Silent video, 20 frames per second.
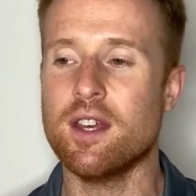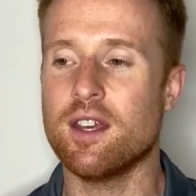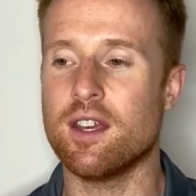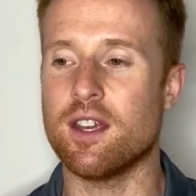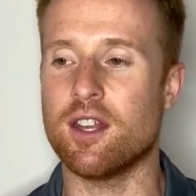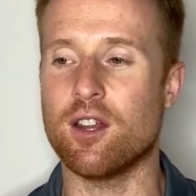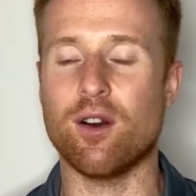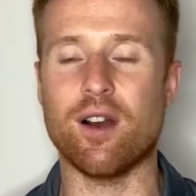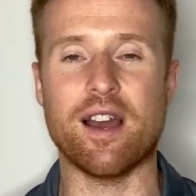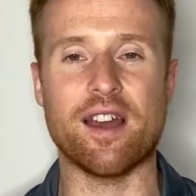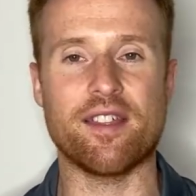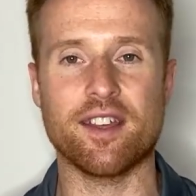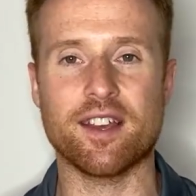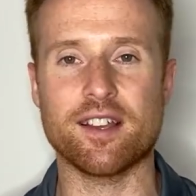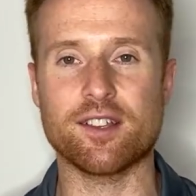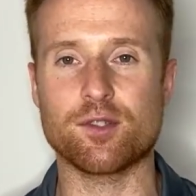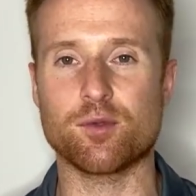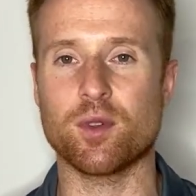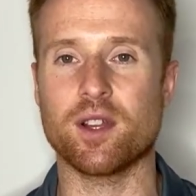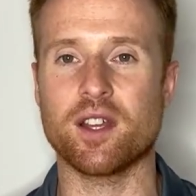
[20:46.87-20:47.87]
You know, I think
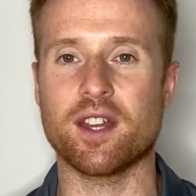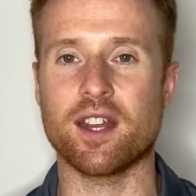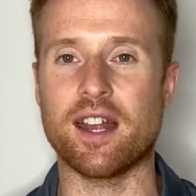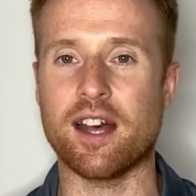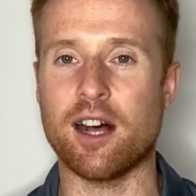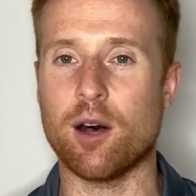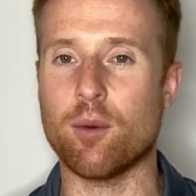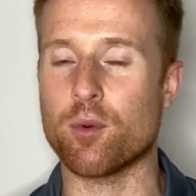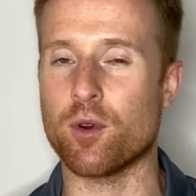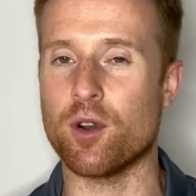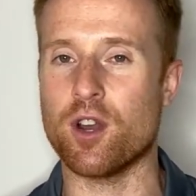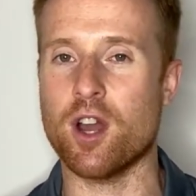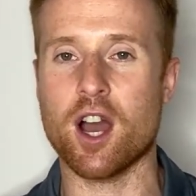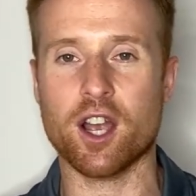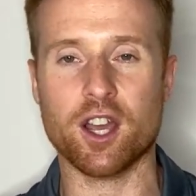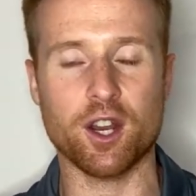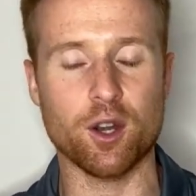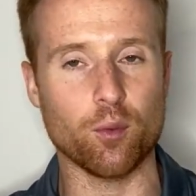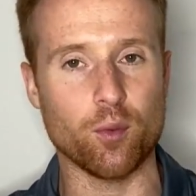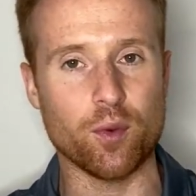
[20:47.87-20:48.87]
it's really gonna help. We're
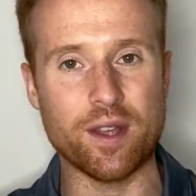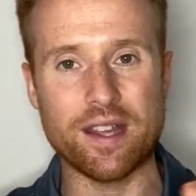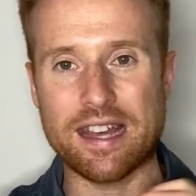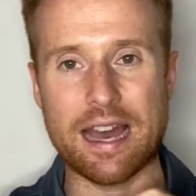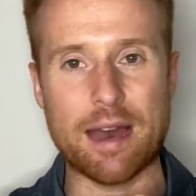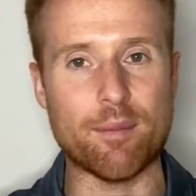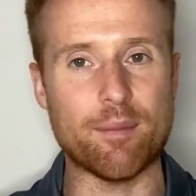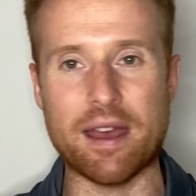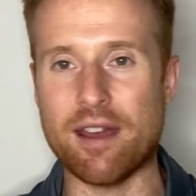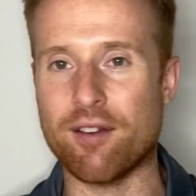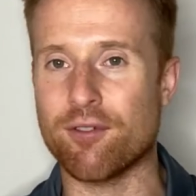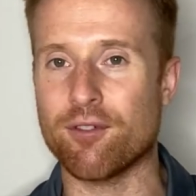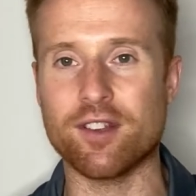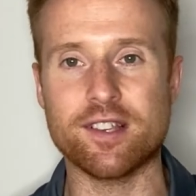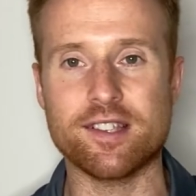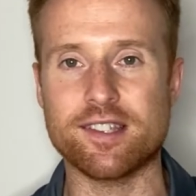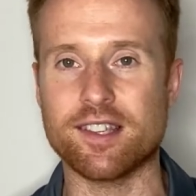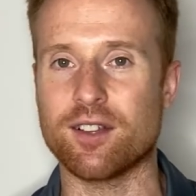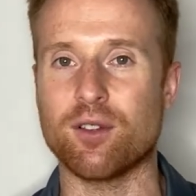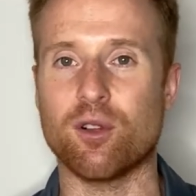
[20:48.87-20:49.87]
not gonna recap every
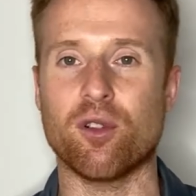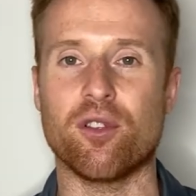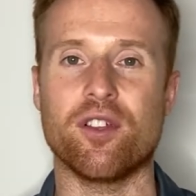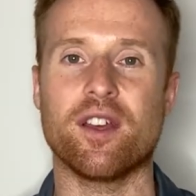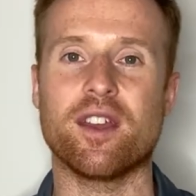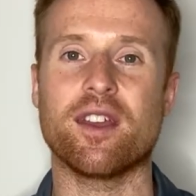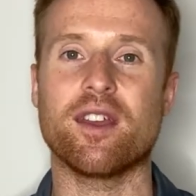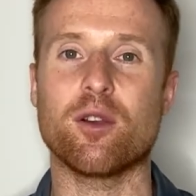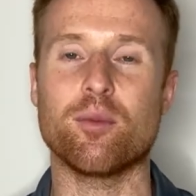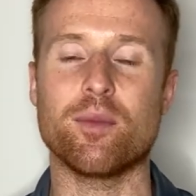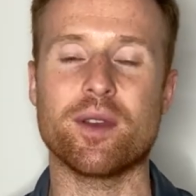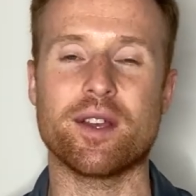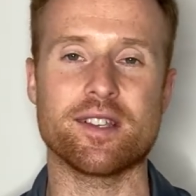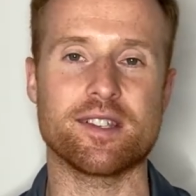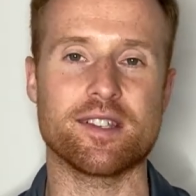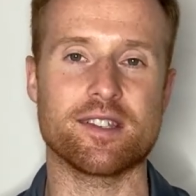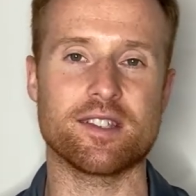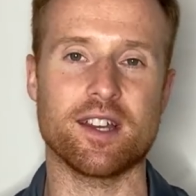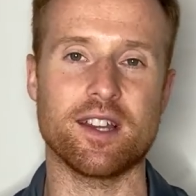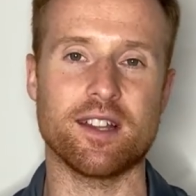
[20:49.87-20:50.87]
single thing here because
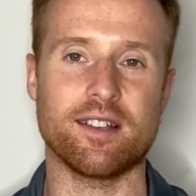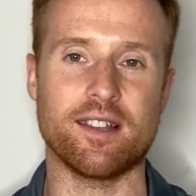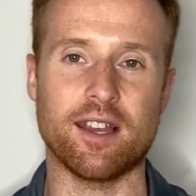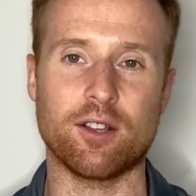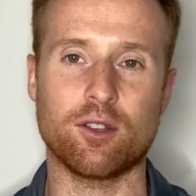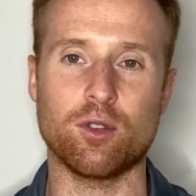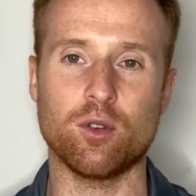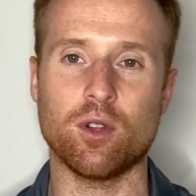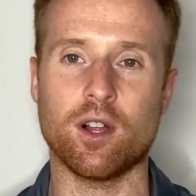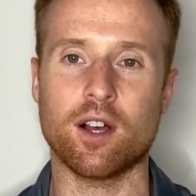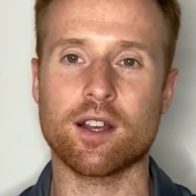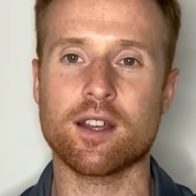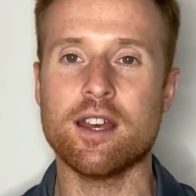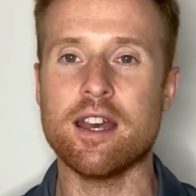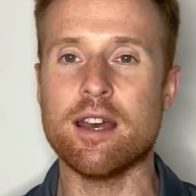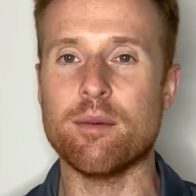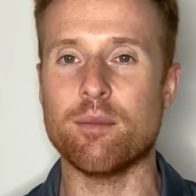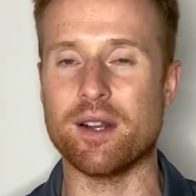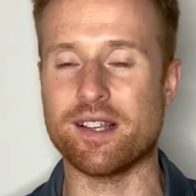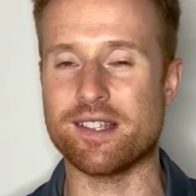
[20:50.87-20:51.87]
it's gonna take too long,
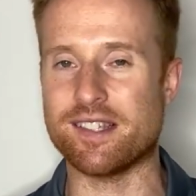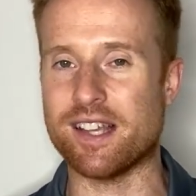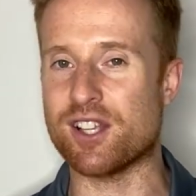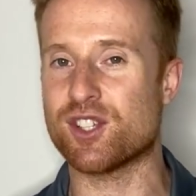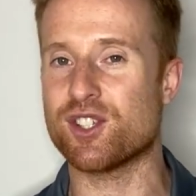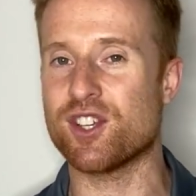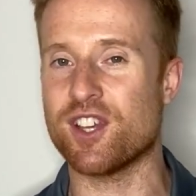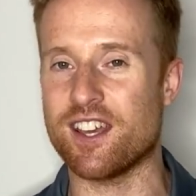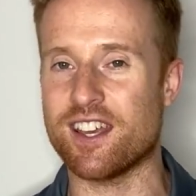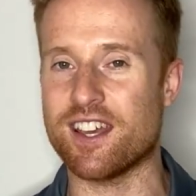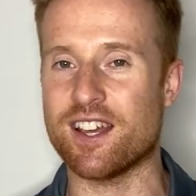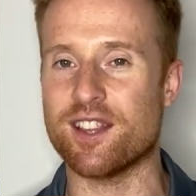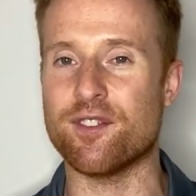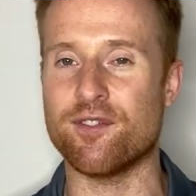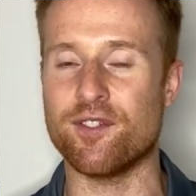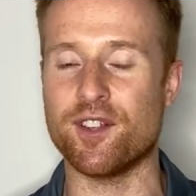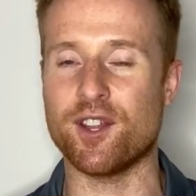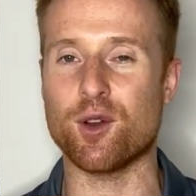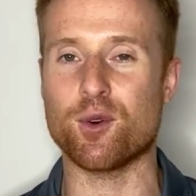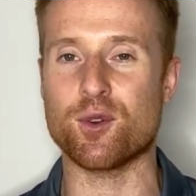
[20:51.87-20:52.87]
but essentially, again, the
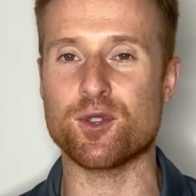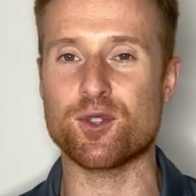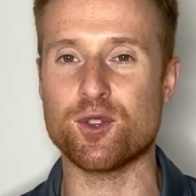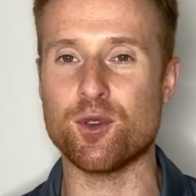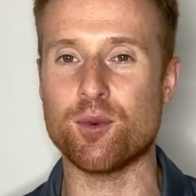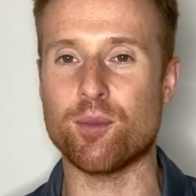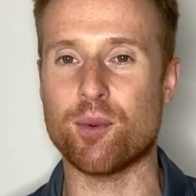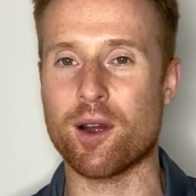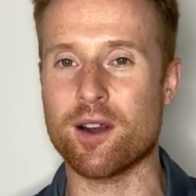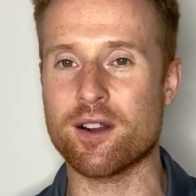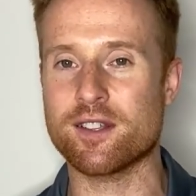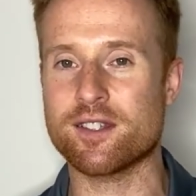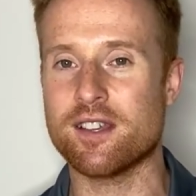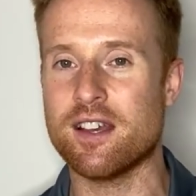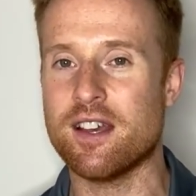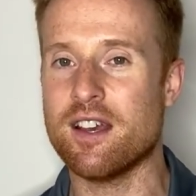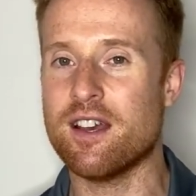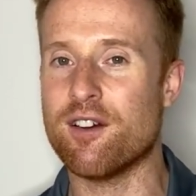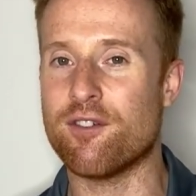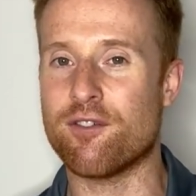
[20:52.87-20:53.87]
video is two parts.
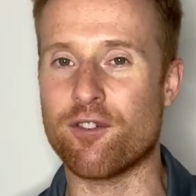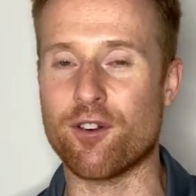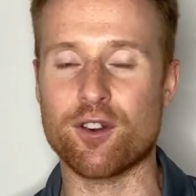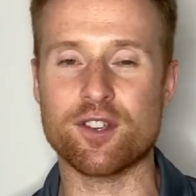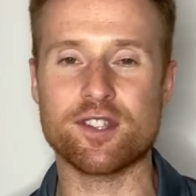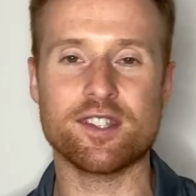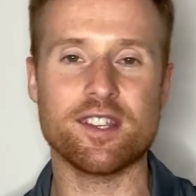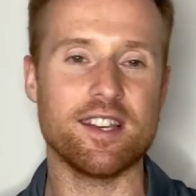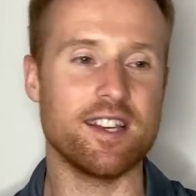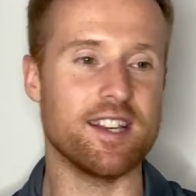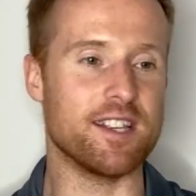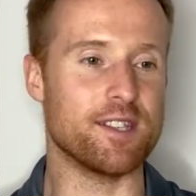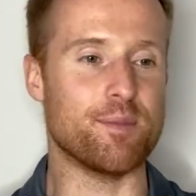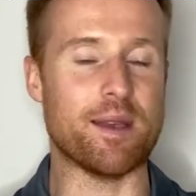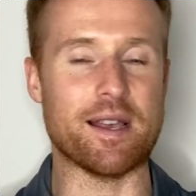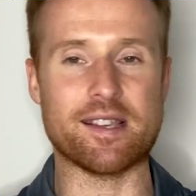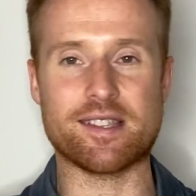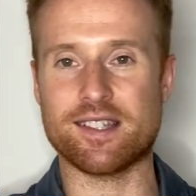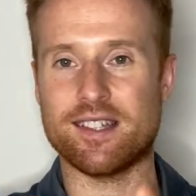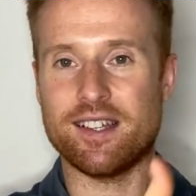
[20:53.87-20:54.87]
First is
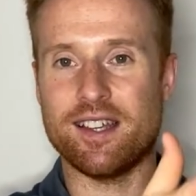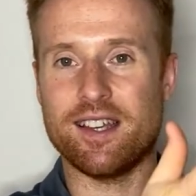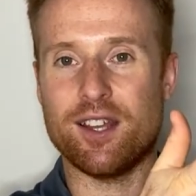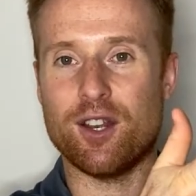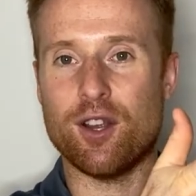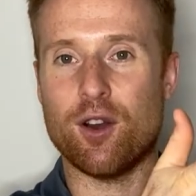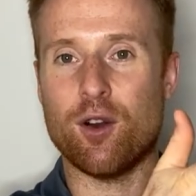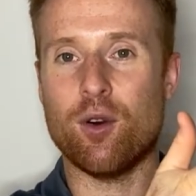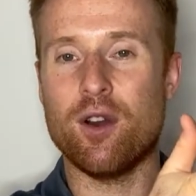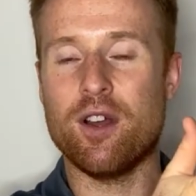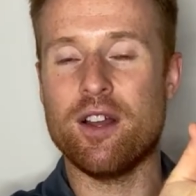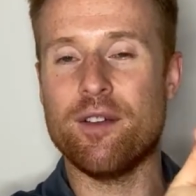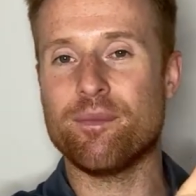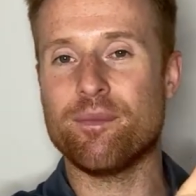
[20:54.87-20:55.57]
basically, you know,